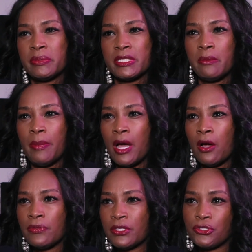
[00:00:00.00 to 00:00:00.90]
bit
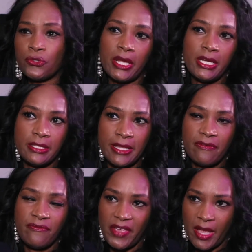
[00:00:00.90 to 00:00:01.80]
about the training that
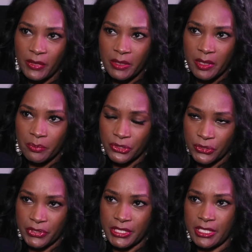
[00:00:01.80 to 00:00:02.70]
family
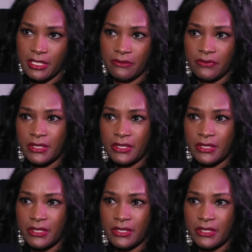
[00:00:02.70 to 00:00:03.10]
members receive.